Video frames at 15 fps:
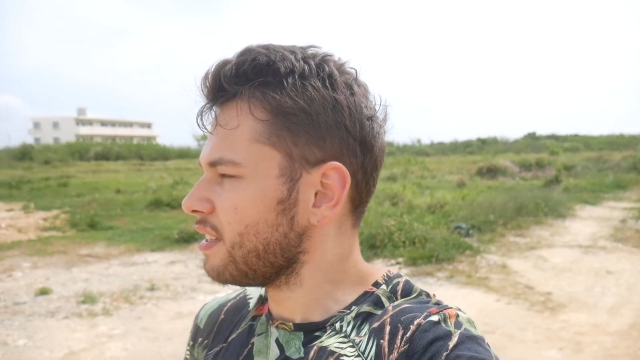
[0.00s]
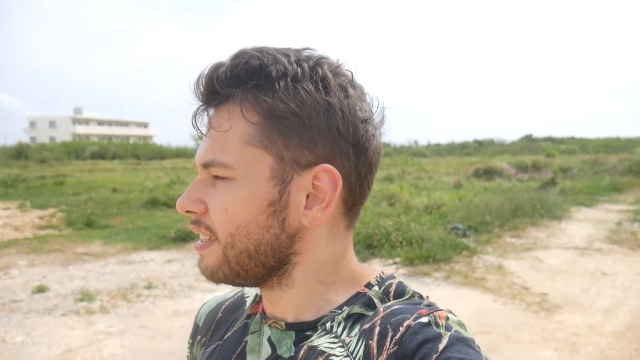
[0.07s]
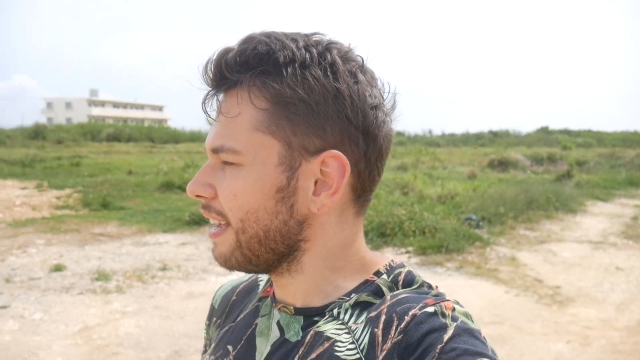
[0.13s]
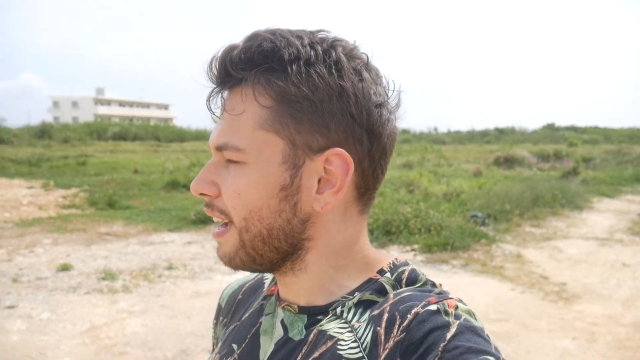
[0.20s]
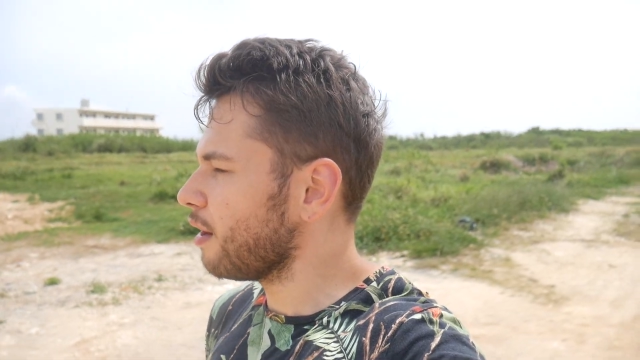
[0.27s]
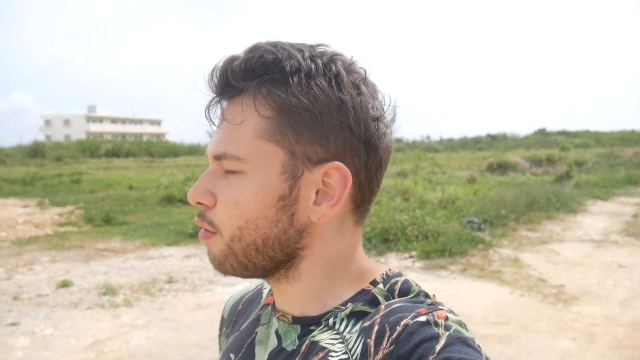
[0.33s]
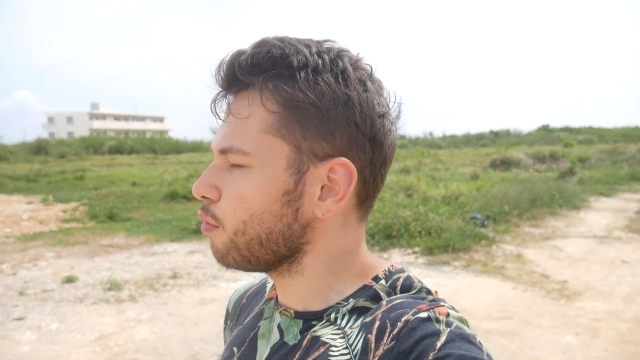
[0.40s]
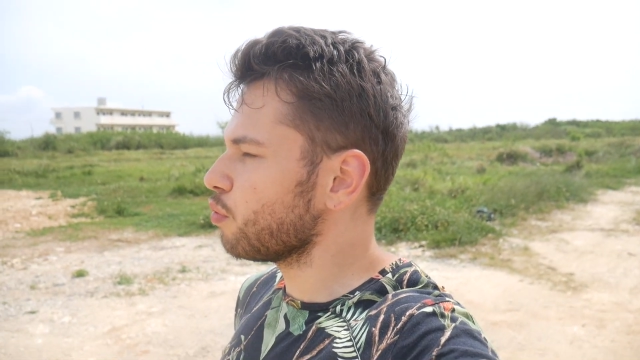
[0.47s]

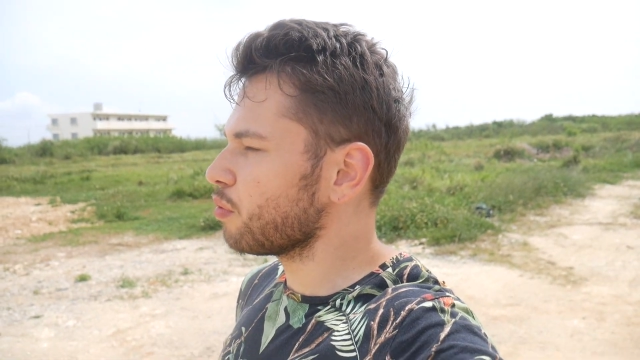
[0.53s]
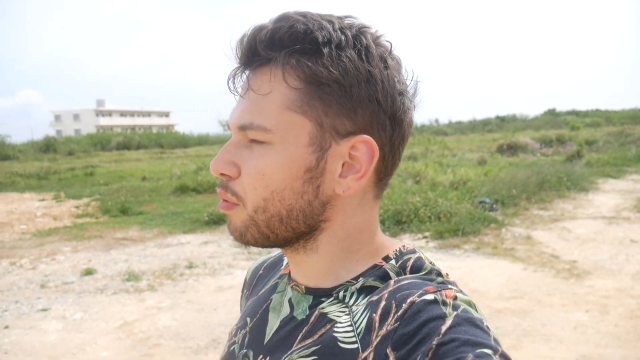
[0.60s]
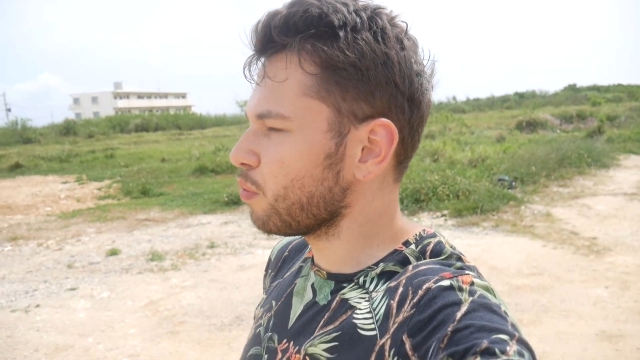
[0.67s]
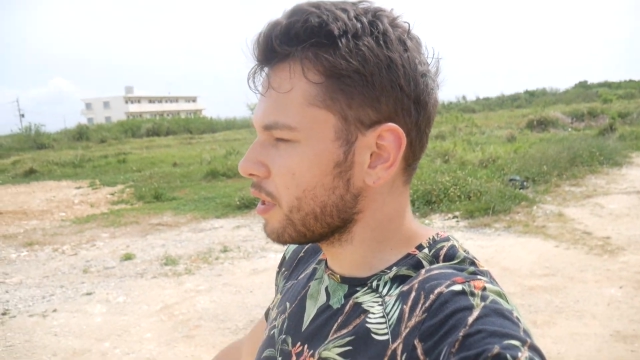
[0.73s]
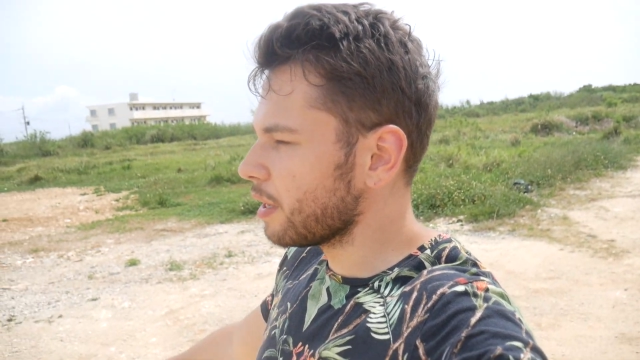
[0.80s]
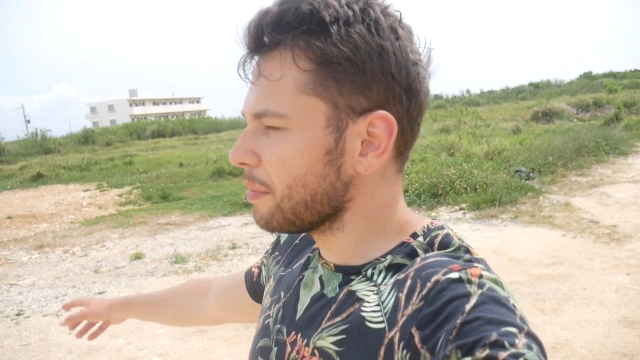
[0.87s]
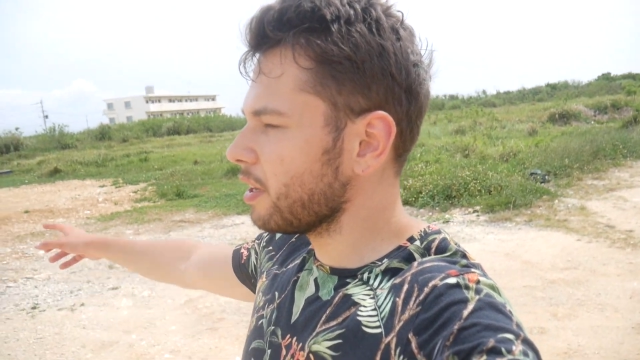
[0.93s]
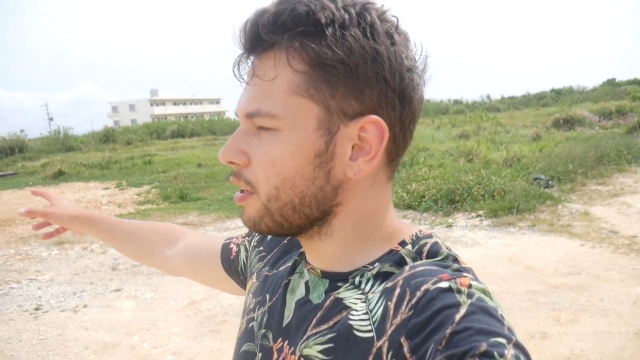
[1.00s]
now
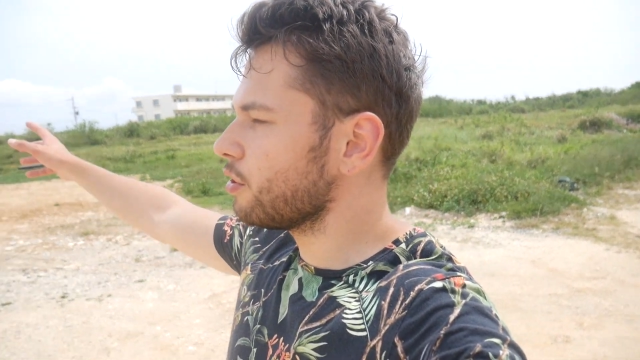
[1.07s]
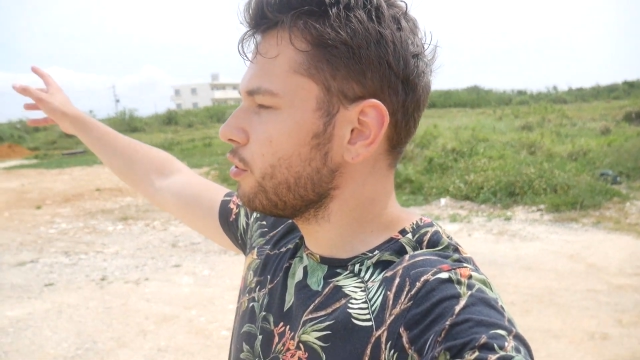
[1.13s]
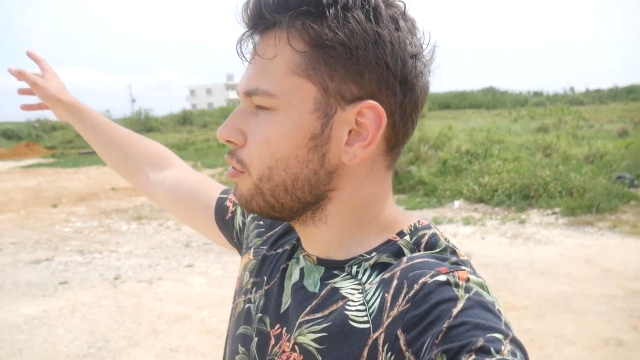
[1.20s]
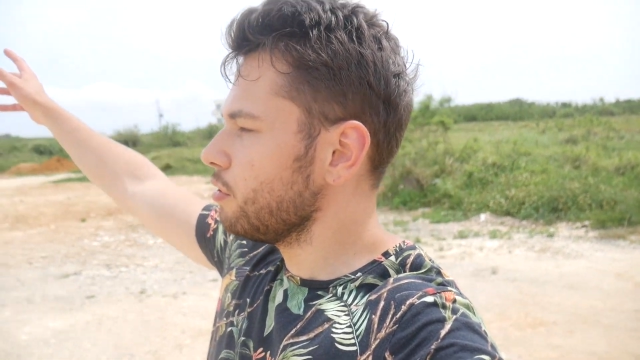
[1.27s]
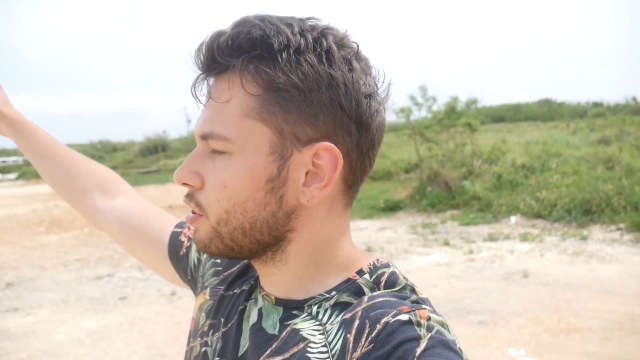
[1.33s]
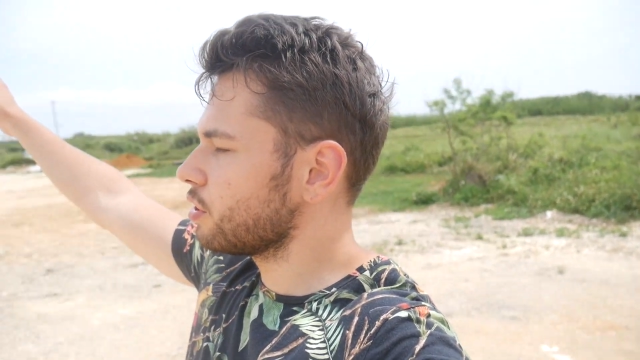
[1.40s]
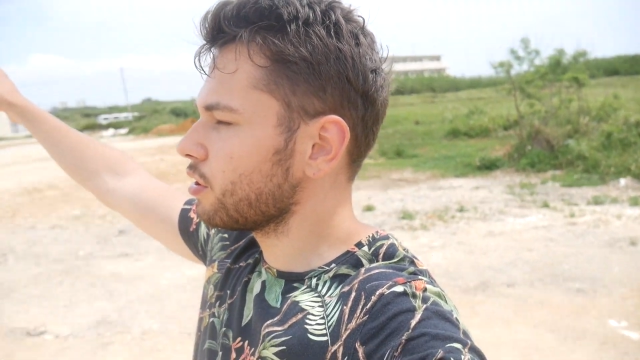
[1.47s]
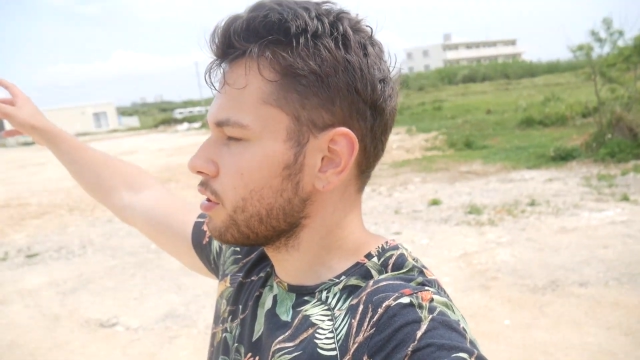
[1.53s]
what I'm gonna do
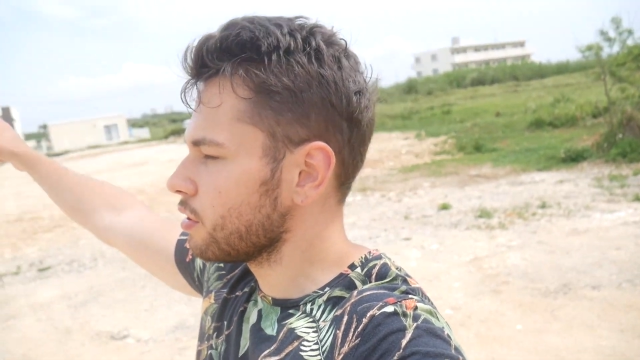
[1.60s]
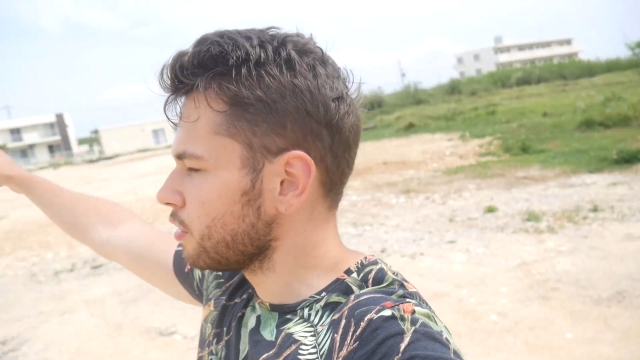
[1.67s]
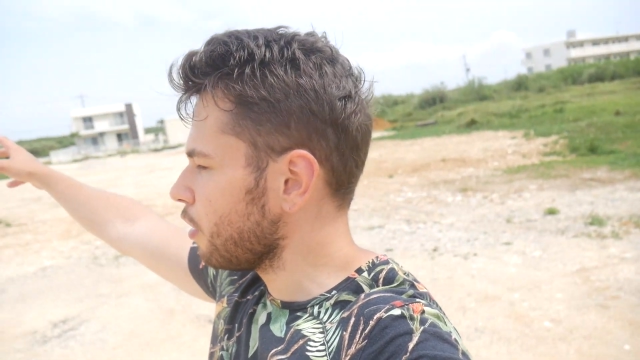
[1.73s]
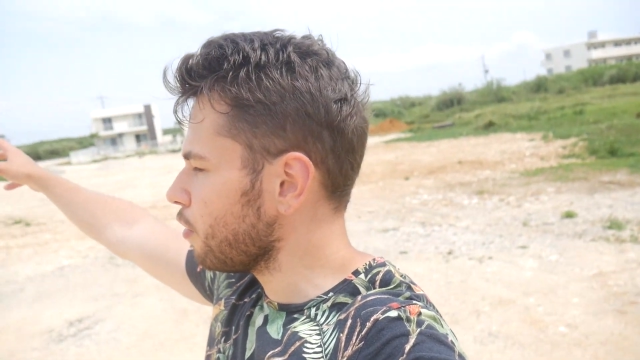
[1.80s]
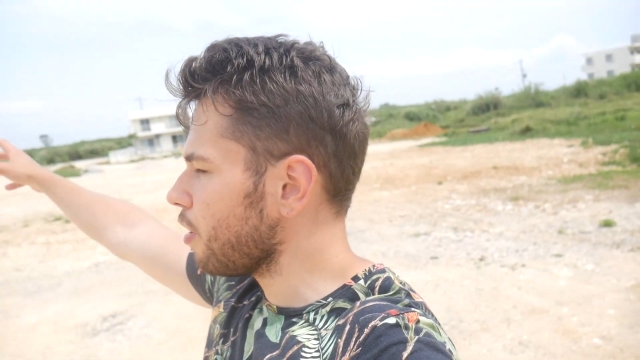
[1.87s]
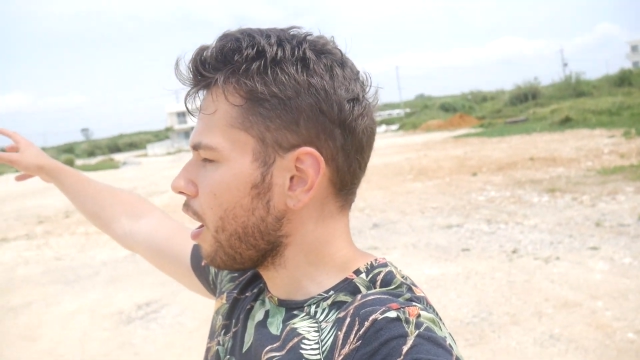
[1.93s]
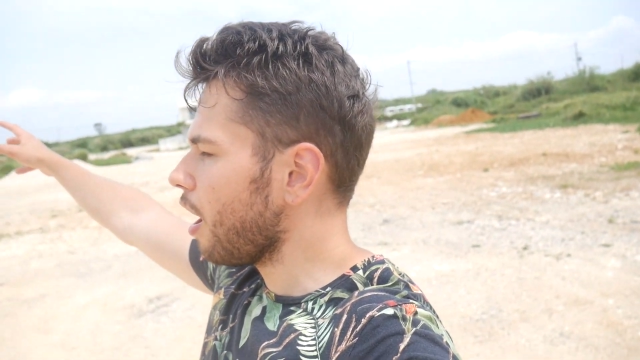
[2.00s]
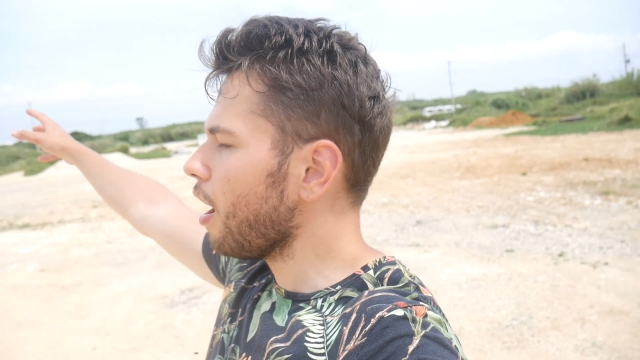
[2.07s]
is
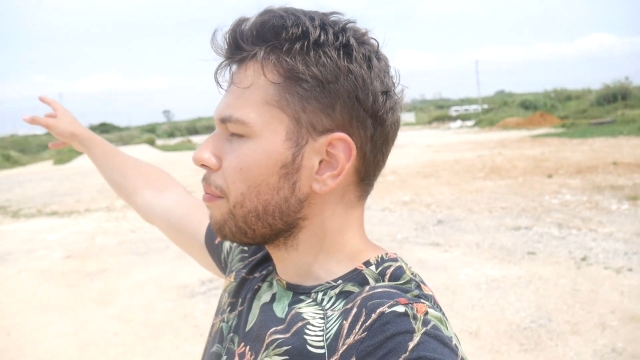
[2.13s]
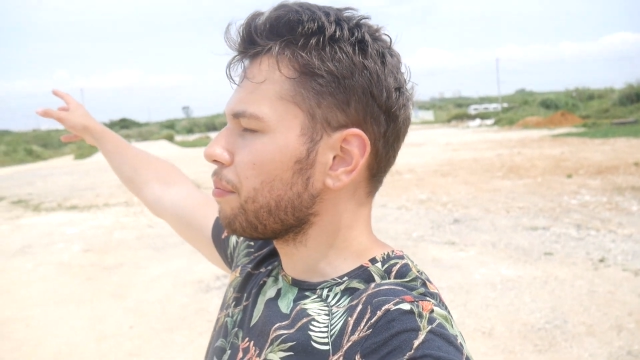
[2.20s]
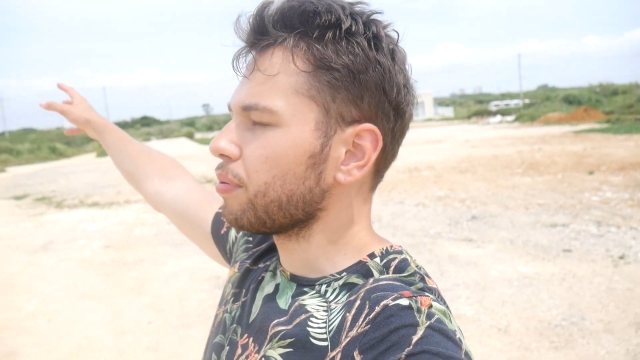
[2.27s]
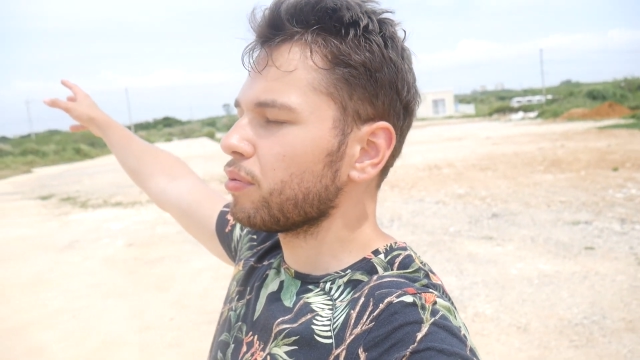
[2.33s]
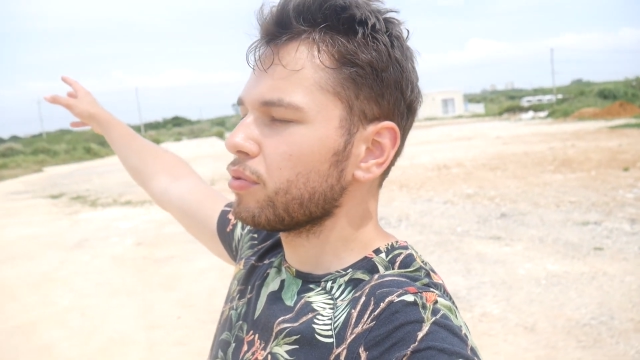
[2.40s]
go up